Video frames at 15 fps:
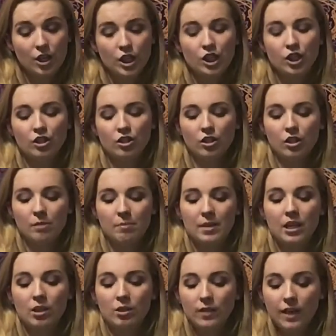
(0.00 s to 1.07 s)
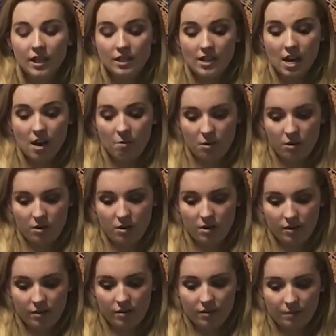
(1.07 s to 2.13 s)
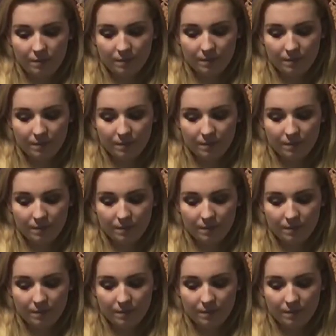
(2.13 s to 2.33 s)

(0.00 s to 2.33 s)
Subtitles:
just peering down on us.